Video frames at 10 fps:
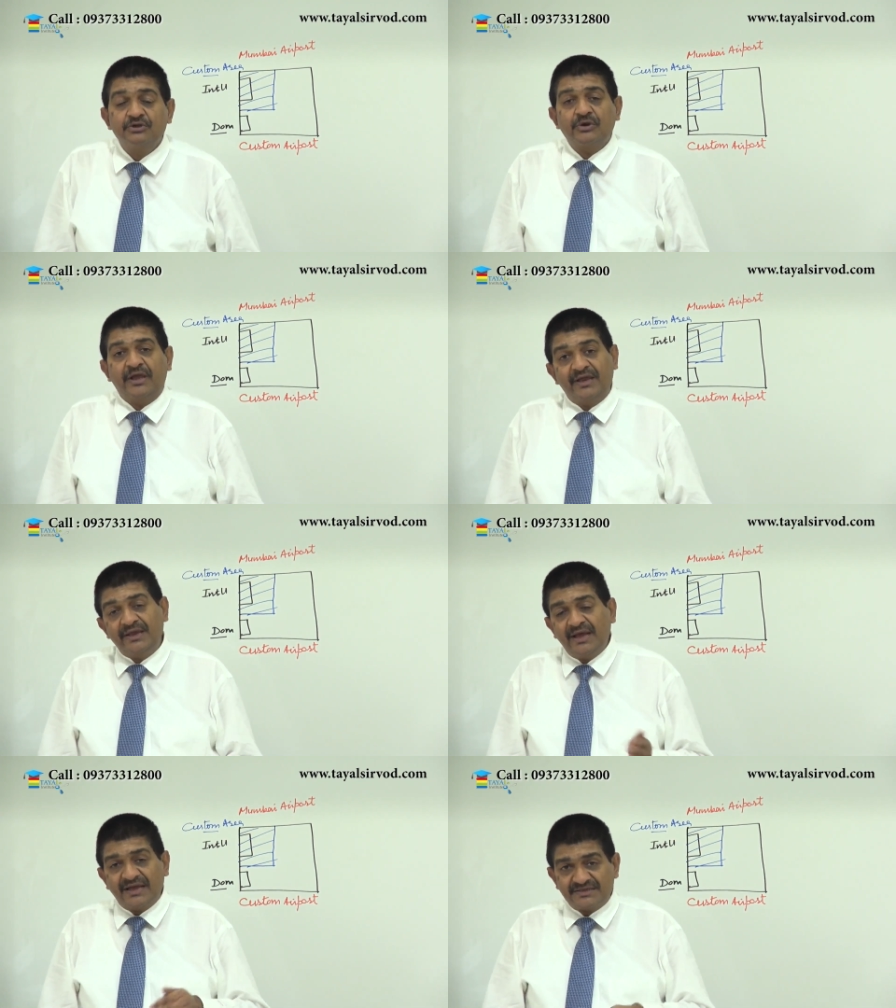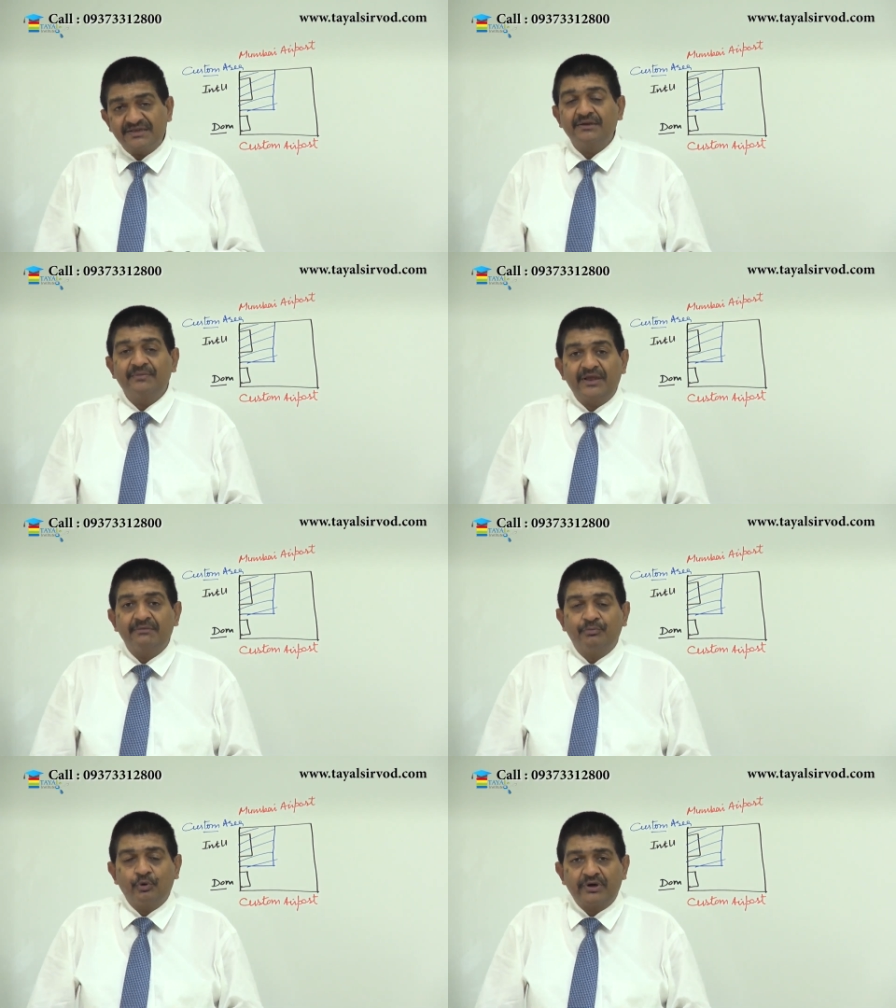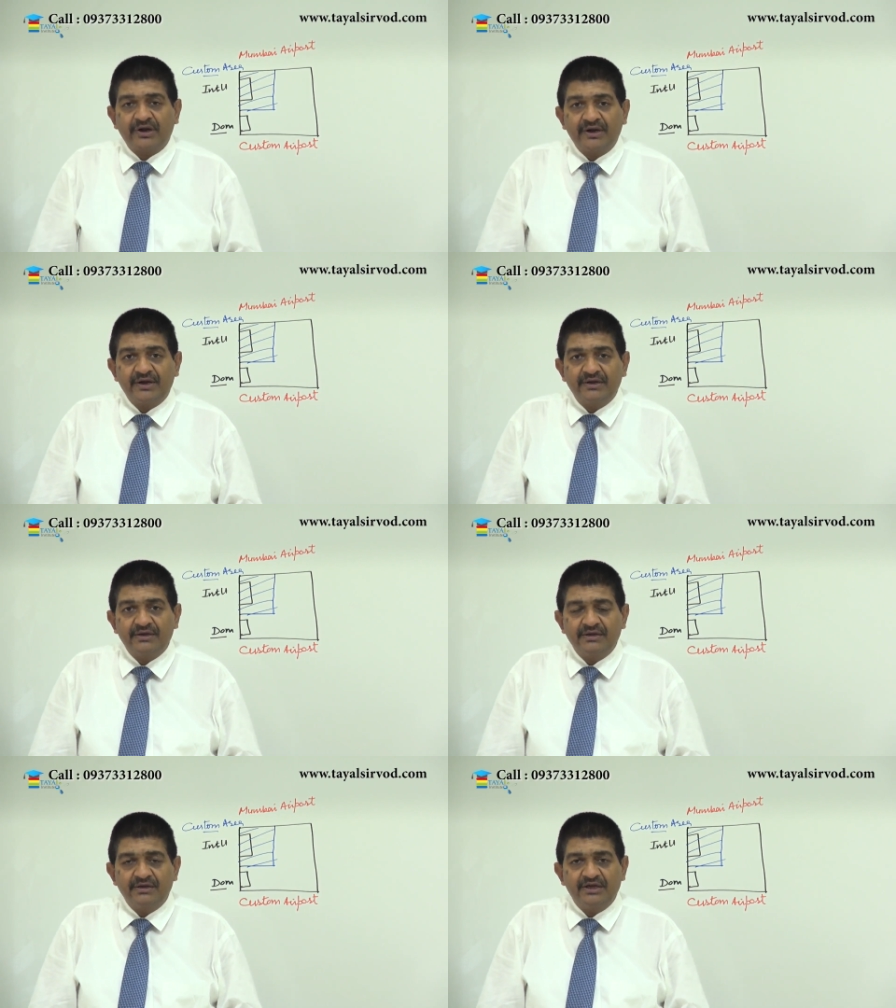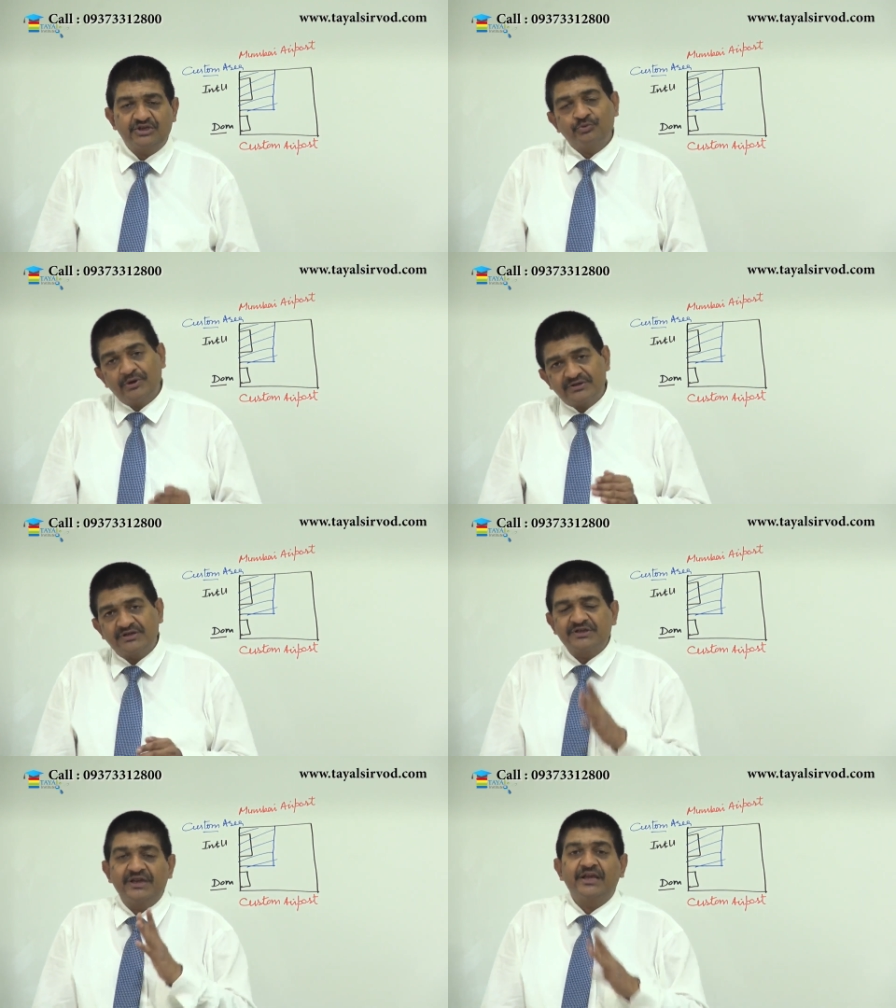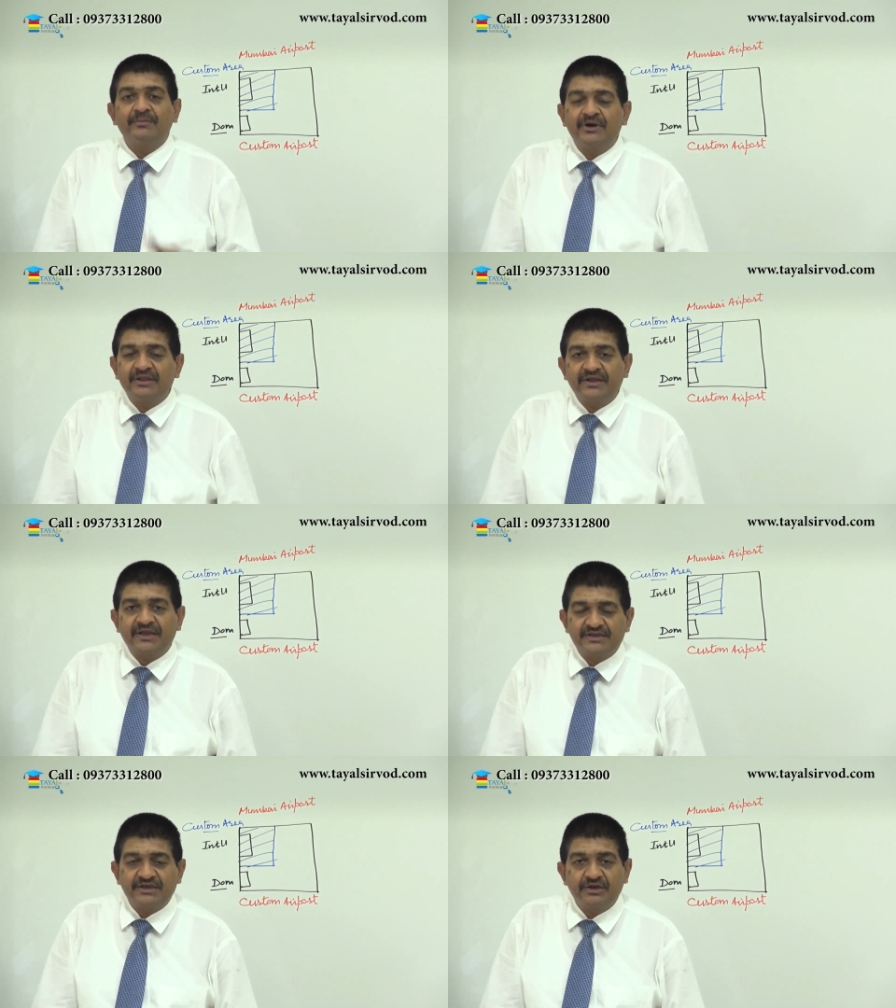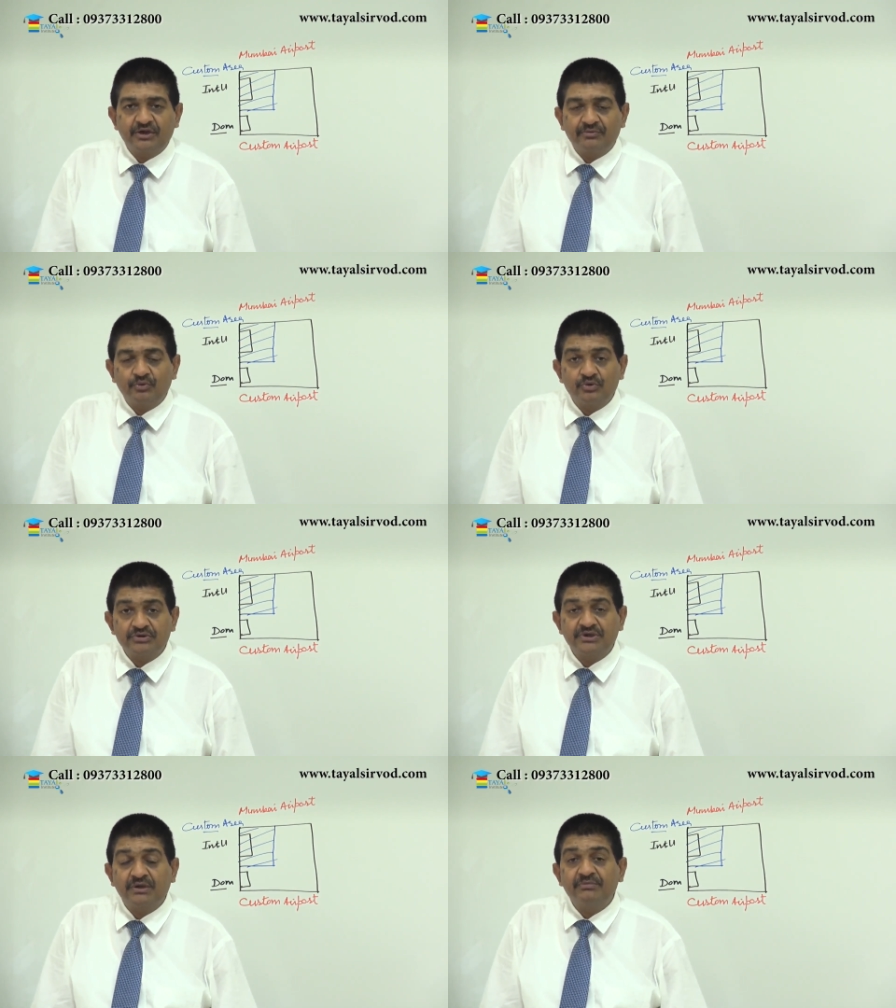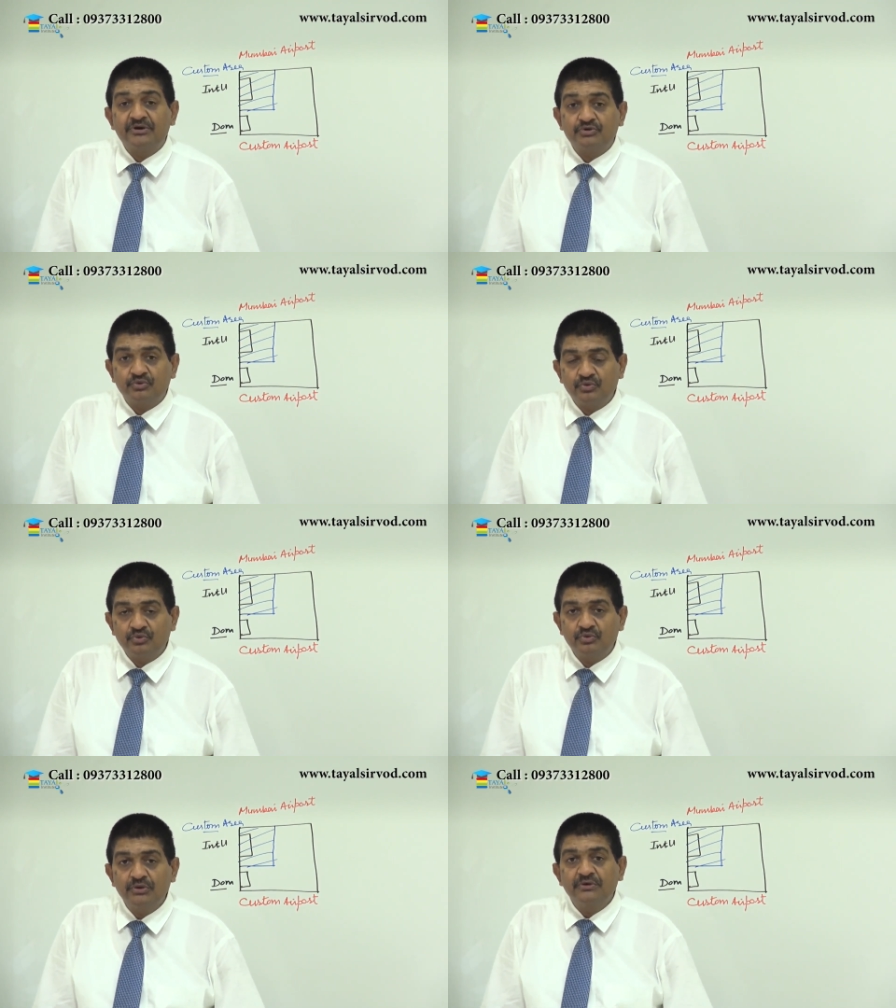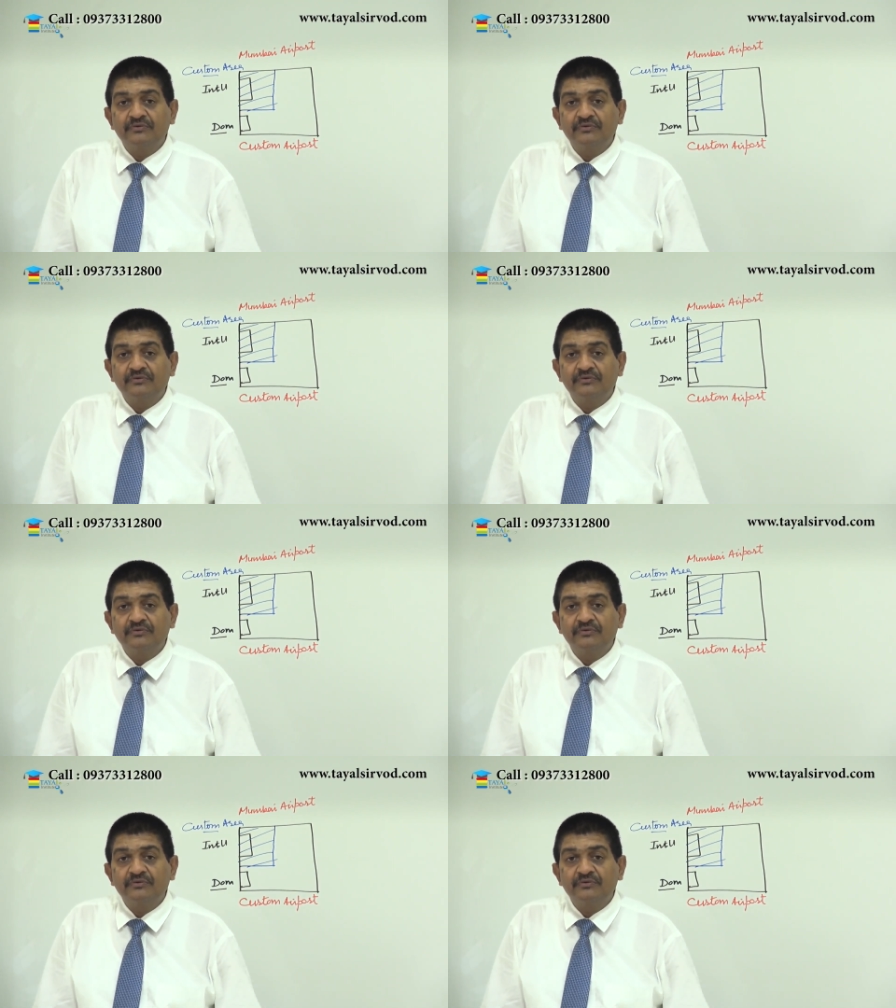So any article being imported it will certainly come under the category of goods. Number two,